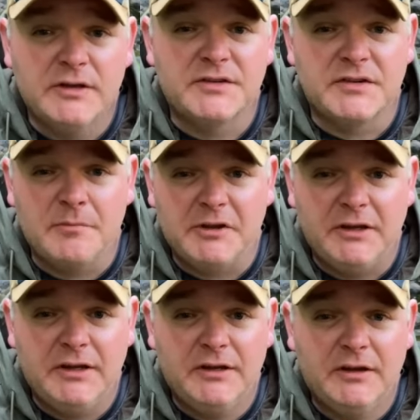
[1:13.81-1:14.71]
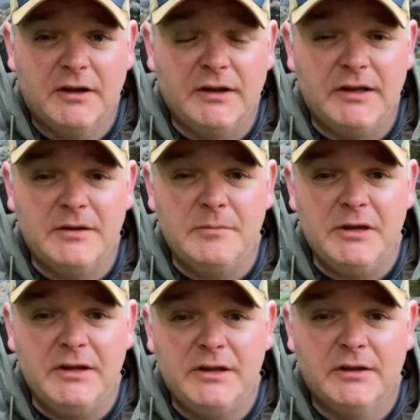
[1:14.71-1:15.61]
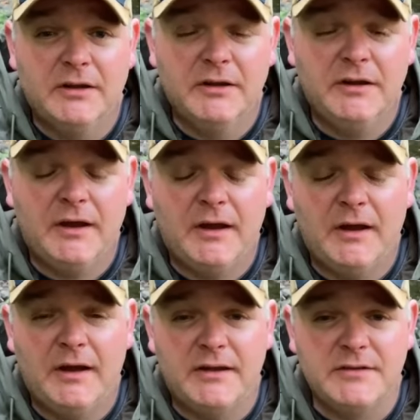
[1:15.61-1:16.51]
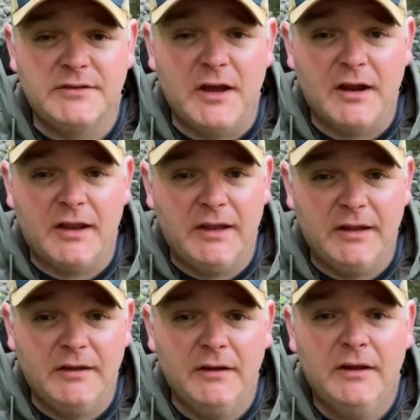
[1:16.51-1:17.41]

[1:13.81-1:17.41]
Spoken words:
Is something going to need to be dug in?